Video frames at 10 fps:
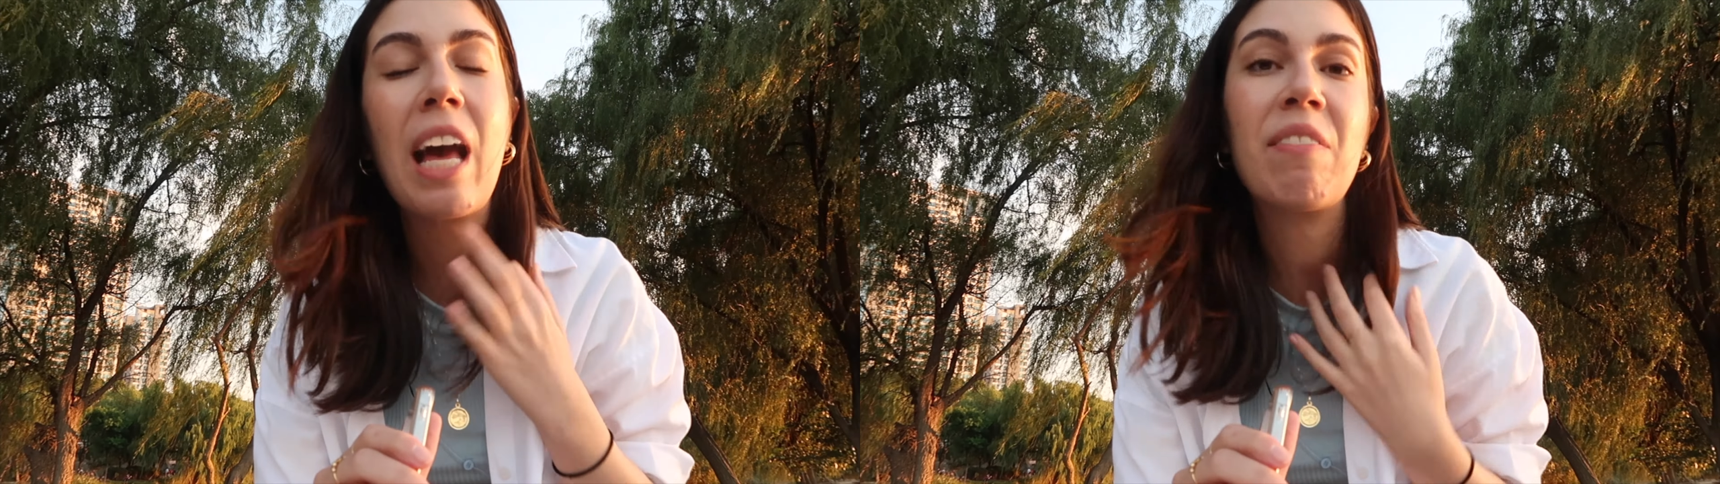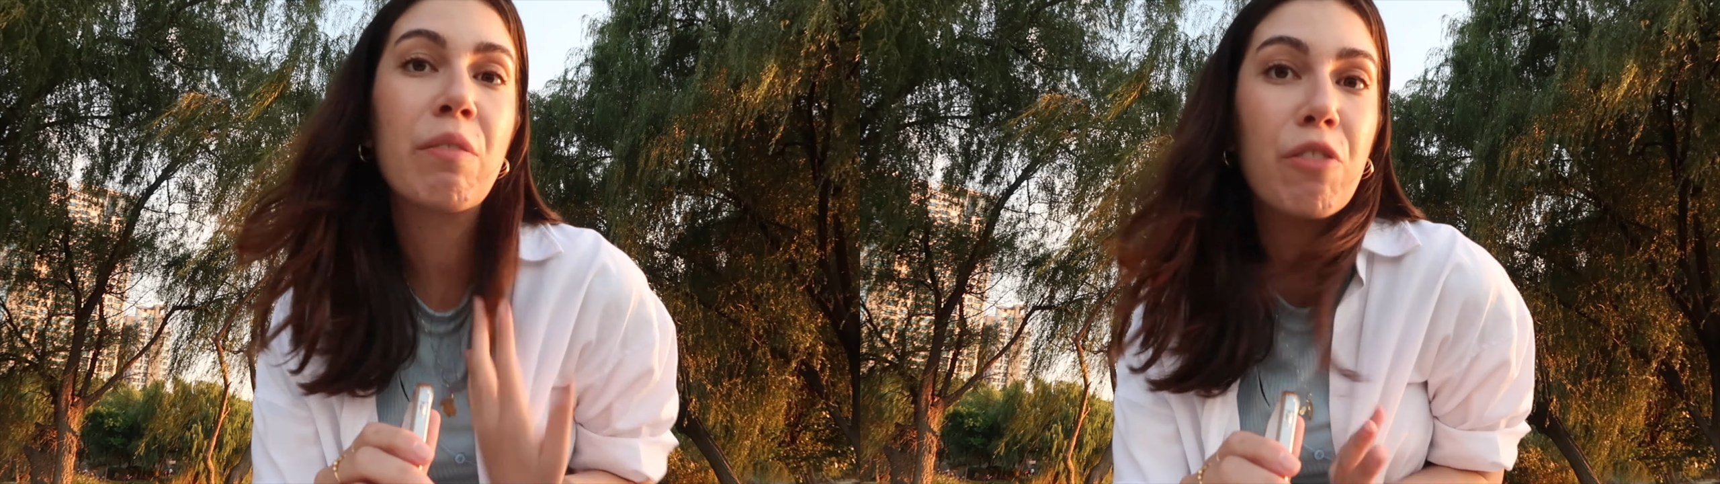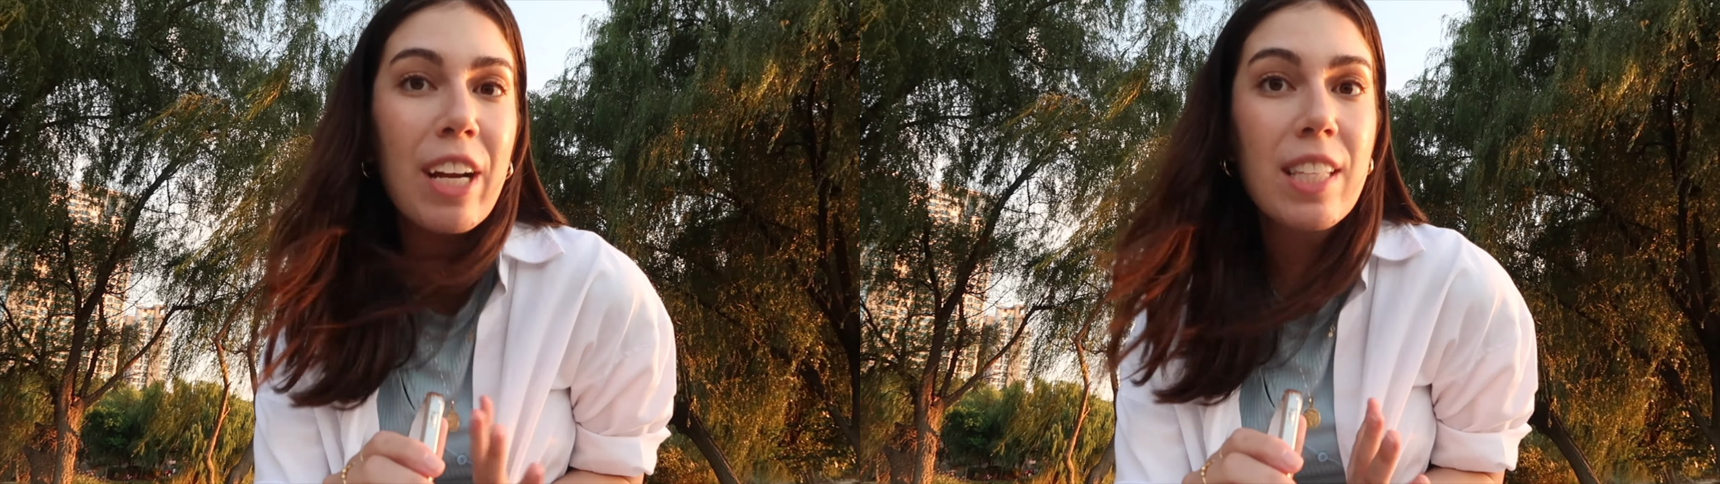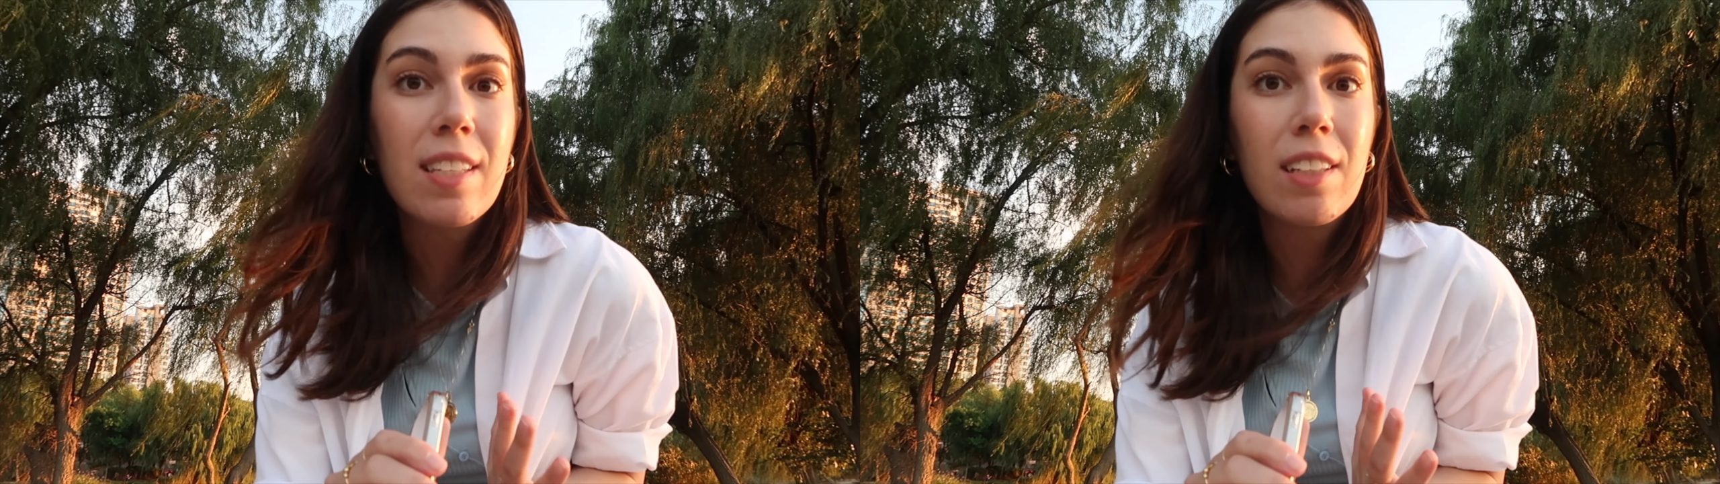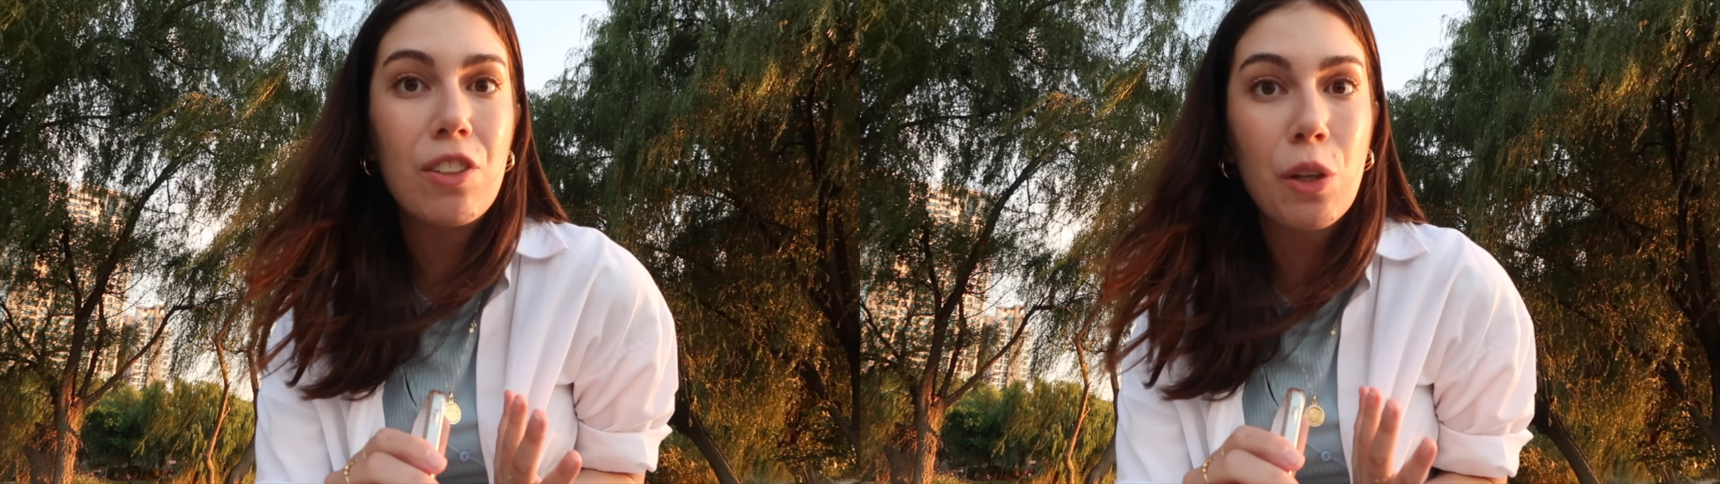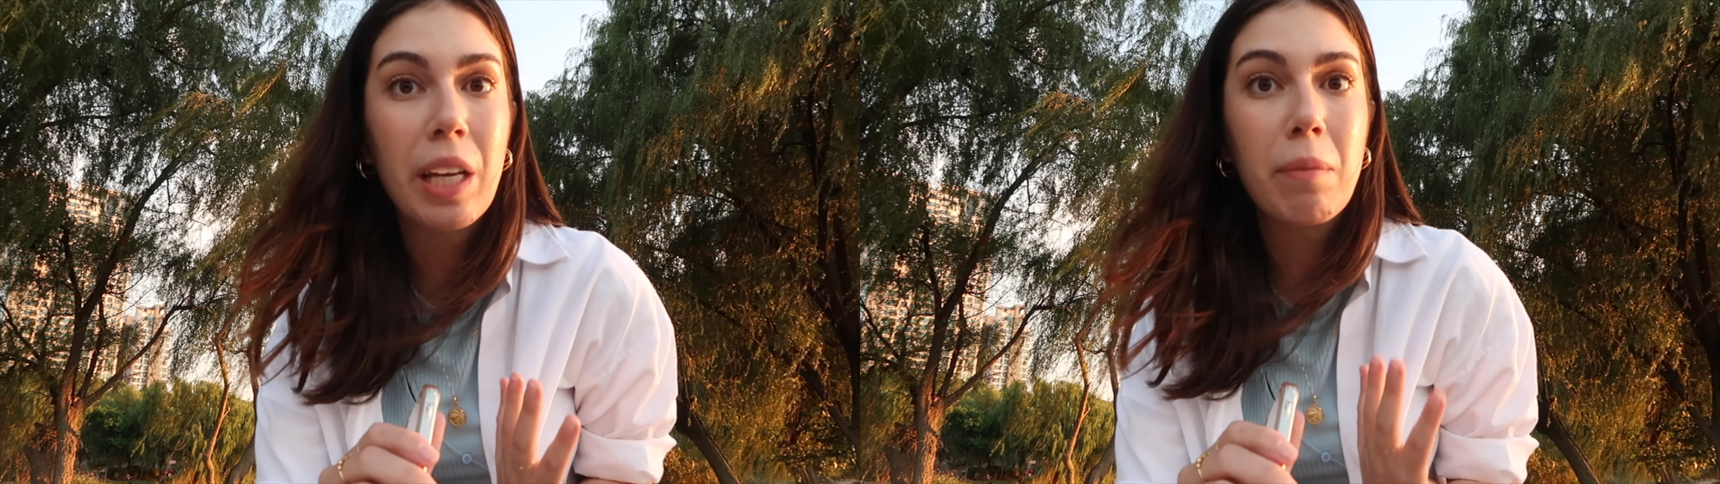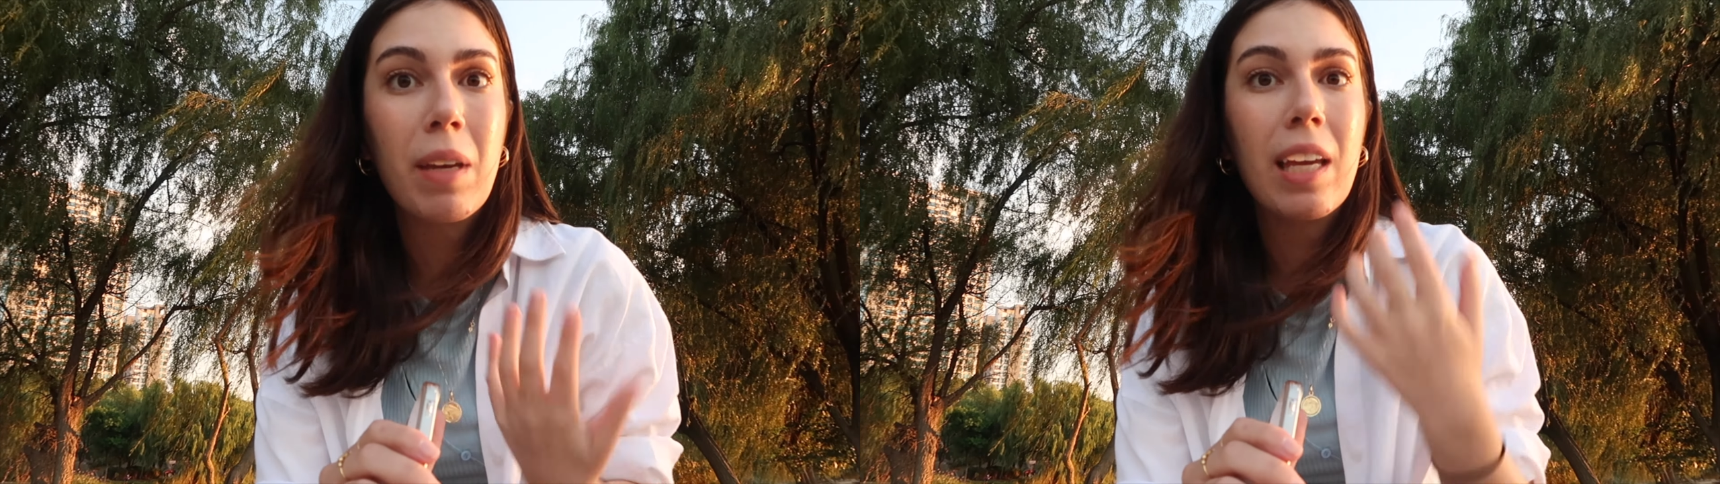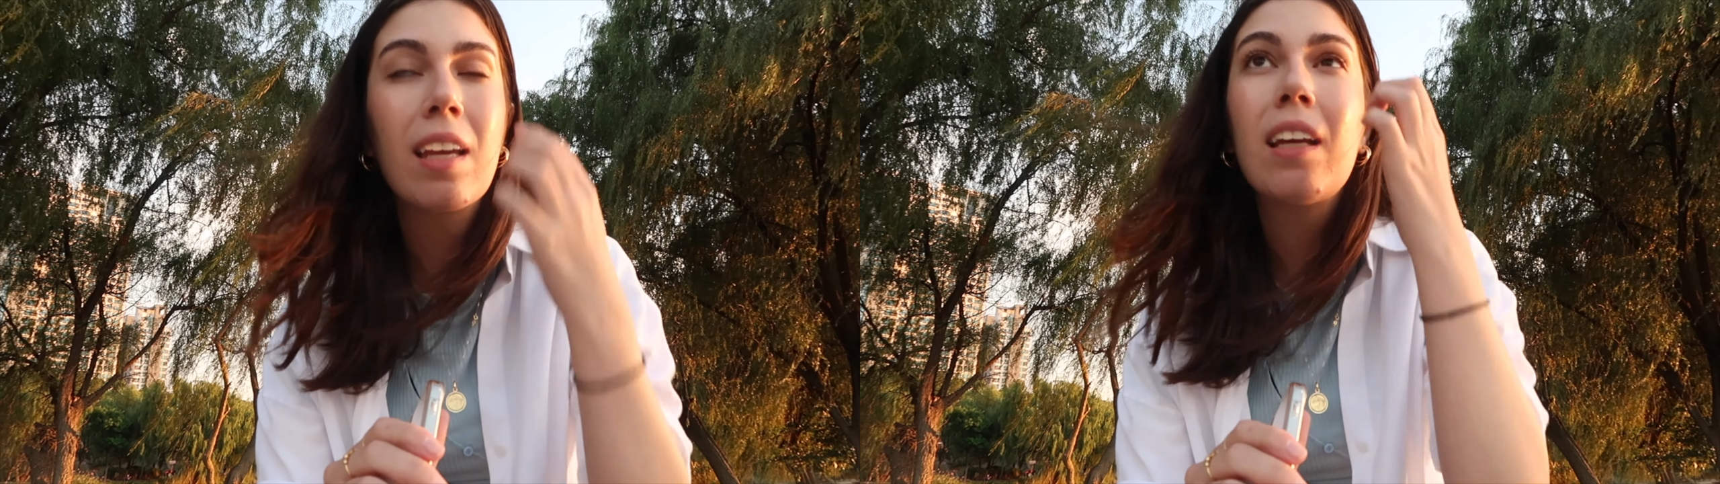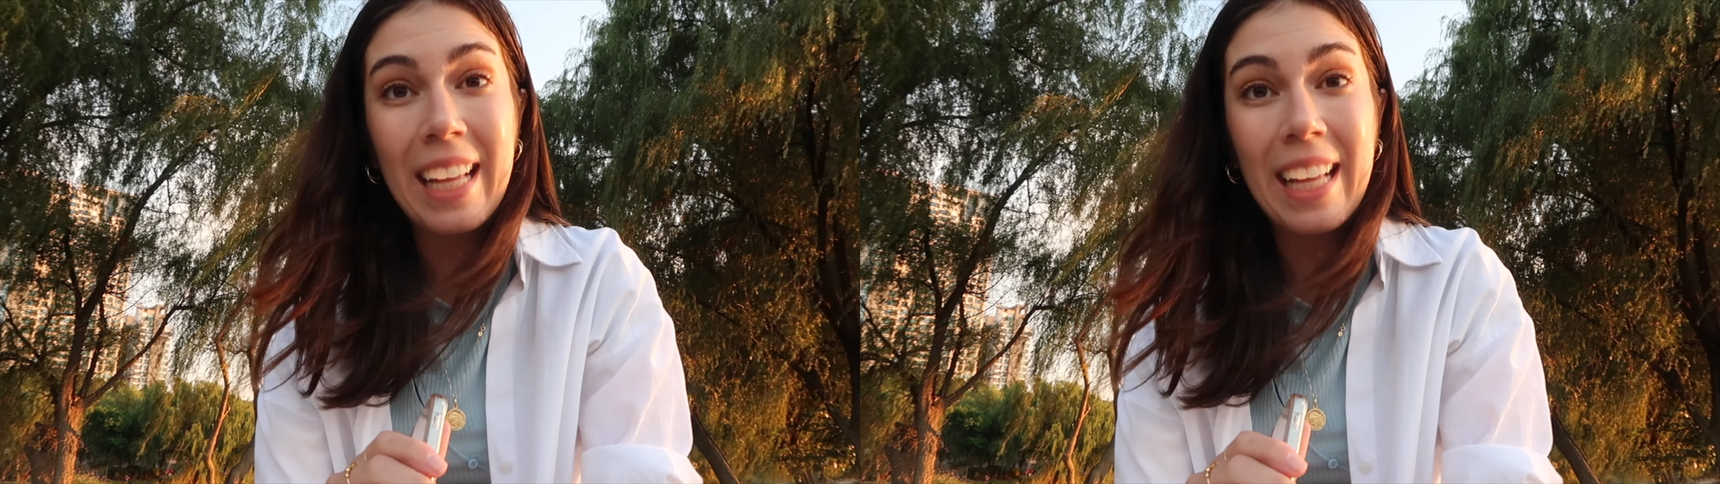having friends joining me.